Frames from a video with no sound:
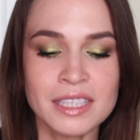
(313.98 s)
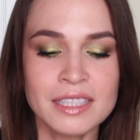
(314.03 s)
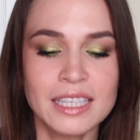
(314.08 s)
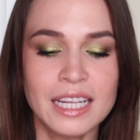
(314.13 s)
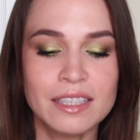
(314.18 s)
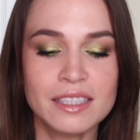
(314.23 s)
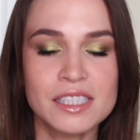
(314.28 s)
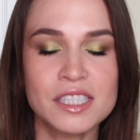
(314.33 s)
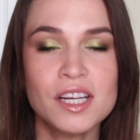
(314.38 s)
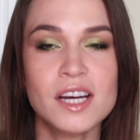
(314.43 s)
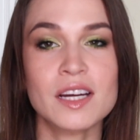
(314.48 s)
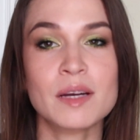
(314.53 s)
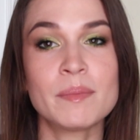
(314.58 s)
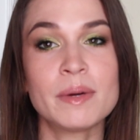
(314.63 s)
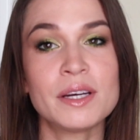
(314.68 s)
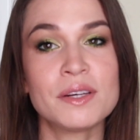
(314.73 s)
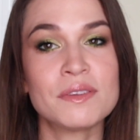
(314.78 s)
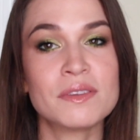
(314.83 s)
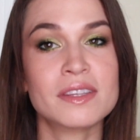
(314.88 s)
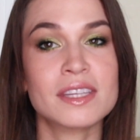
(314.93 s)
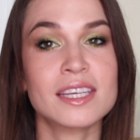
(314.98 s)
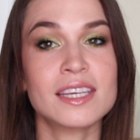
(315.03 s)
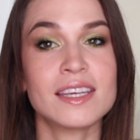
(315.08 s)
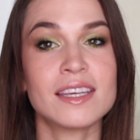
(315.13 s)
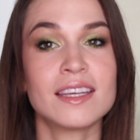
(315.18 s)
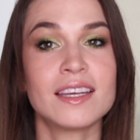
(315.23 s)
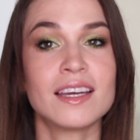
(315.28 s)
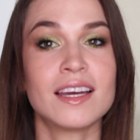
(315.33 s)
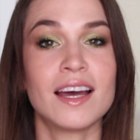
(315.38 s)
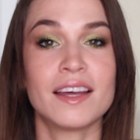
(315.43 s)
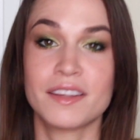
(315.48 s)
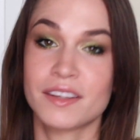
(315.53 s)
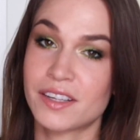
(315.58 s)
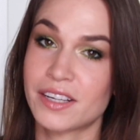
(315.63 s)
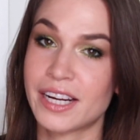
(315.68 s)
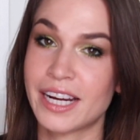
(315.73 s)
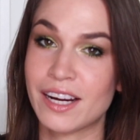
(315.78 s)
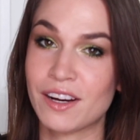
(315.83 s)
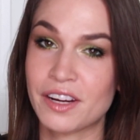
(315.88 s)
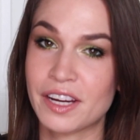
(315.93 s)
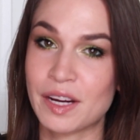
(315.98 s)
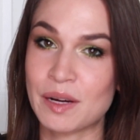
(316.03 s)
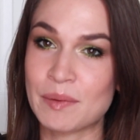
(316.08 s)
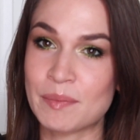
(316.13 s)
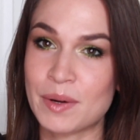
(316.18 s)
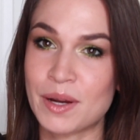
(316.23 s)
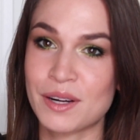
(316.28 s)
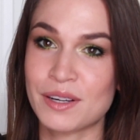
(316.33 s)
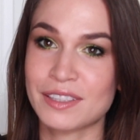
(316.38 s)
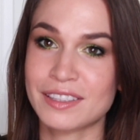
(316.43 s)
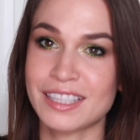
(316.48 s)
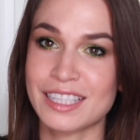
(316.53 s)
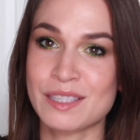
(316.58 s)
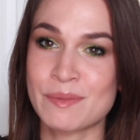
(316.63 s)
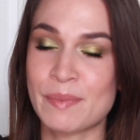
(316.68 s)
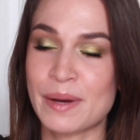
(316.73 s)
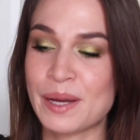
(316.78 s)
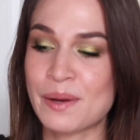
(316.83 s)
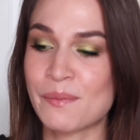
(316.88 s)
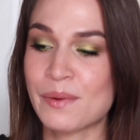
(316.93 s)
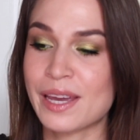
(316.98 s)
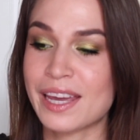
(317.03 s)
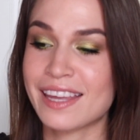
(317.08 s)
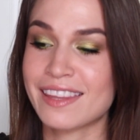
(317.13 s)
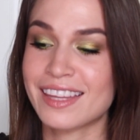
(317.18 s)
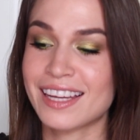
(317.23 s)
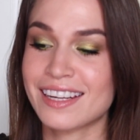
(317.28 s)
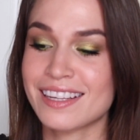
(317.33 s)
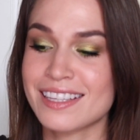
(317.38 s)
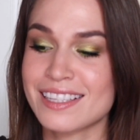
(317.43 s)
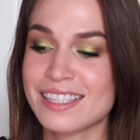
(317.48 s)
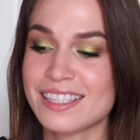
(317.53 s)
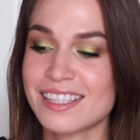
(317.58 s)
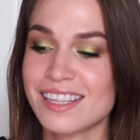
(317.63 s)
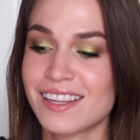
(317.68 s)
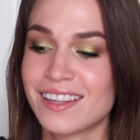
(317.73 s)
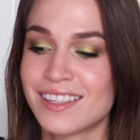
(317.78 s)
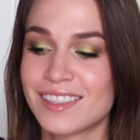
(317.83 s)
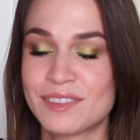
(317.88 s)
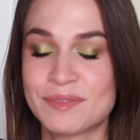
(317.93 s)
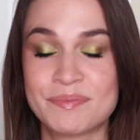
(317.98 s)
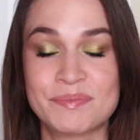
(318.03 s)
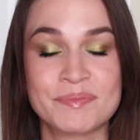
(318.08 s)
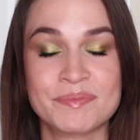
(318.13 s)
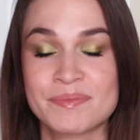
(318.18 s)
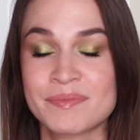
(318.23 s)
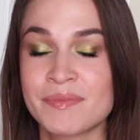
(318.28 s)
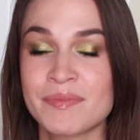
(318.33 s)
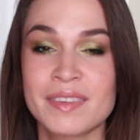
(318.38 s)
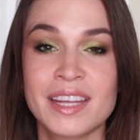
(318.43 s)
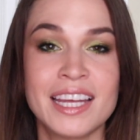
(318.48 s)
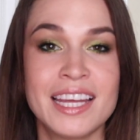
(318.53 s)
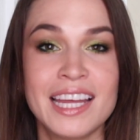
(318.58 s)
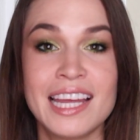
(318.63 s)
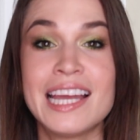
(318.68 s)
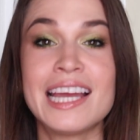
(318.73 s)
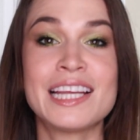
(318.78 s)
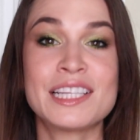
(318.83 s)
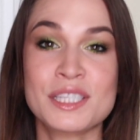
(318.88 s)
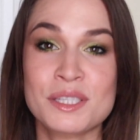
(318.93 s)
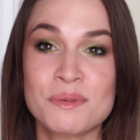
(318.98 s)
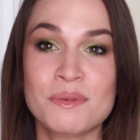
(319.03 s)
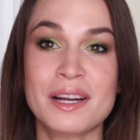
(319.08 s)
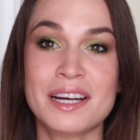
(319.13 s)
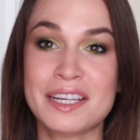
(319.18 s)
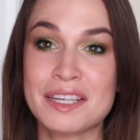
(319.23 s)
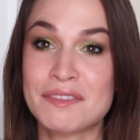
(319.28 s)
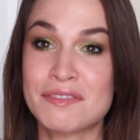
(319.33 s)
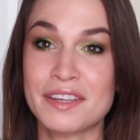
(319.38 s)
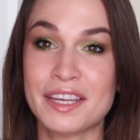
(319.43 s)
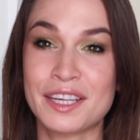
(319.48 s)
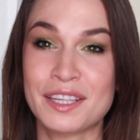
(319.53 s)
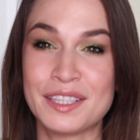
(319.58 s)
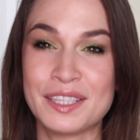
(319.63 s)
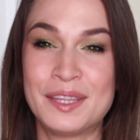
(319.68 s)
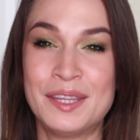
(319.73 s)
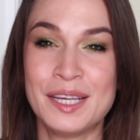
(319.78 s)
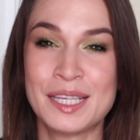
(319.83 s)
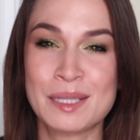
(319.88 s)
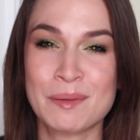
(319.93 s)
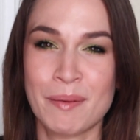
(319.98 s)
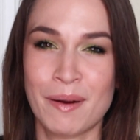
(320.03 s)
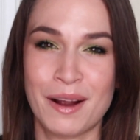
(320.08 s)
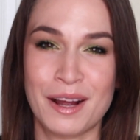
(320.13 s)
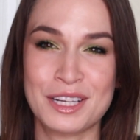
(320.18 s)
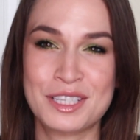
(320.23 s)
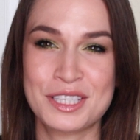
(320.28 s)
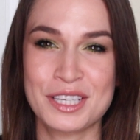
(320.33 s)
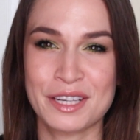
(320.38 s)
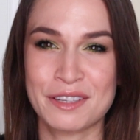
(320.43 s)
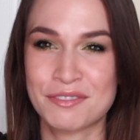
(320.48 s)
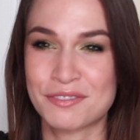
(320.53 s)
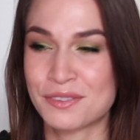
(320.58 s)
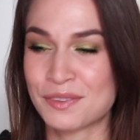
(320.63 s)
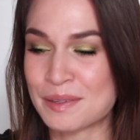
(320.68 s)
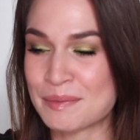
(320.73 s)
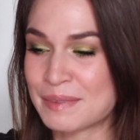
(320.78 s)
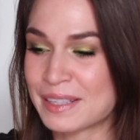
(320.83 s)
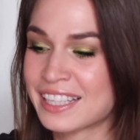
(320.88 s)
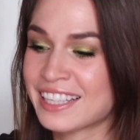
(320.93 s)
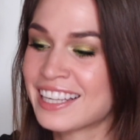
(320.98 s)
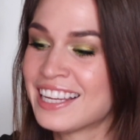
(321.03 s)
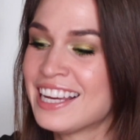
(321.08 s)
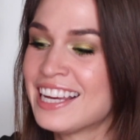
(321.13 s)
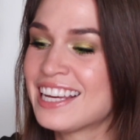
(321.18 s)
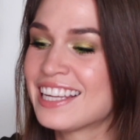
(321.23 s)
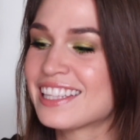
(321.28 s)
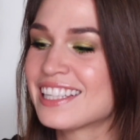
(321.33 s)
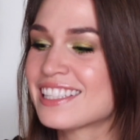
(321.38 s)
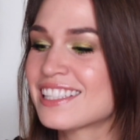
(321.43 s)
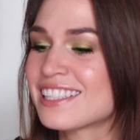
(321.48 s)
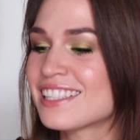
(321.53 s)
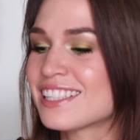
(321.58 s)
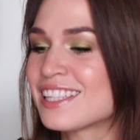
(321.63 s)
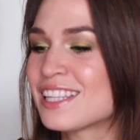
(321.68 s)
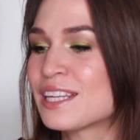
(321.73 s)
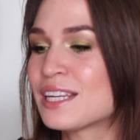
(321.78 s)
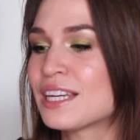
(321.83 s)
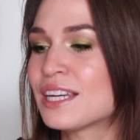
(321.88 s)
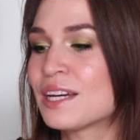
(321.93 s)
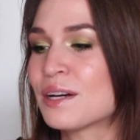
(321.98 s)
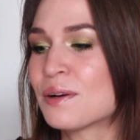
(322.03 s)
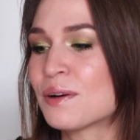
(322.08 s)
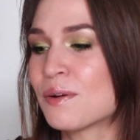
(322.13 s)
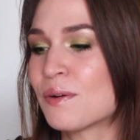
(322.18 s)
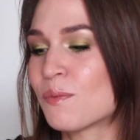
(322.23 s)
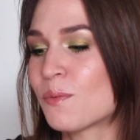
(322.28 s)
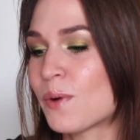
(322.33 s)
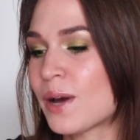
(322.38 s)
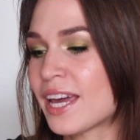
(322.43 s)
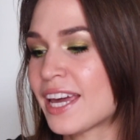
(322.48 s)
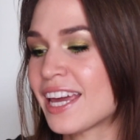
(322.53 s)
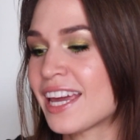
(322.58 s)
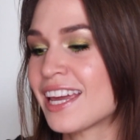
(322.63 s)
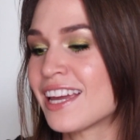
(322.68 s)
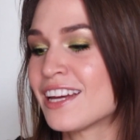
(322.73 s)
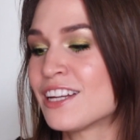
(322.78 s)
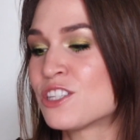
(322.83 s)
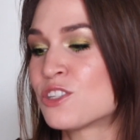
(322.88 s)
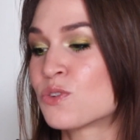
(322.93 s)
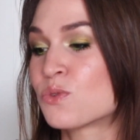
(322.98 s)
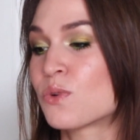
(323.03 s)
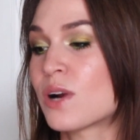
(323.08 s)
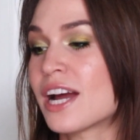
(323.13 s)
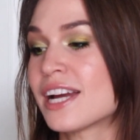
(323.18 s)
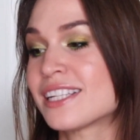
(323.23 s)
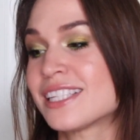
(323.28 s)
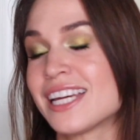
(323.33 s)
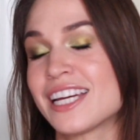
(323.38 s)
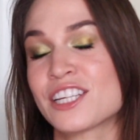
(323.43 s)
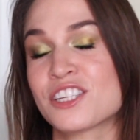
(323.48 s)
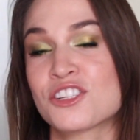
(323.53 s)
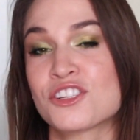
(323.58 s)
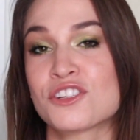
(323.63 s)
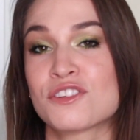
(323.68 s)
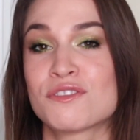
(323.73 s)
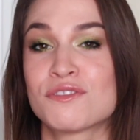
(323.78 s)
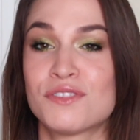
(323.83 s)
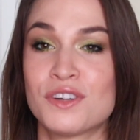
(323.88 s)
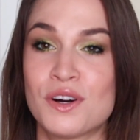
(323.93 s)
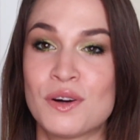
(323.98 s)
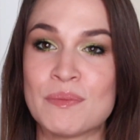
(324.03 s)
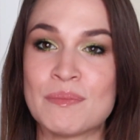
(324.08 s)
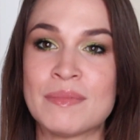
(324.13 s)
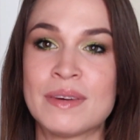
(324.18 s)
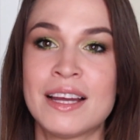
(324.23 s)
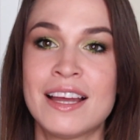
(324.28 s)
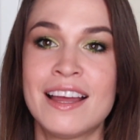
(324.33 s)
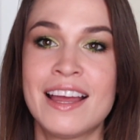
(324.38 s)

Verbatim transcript: Now let's talk about the other hair care product that's by Ouai that is... It's a running fail in this project for me. This is the Ouai Dry Texture Foam.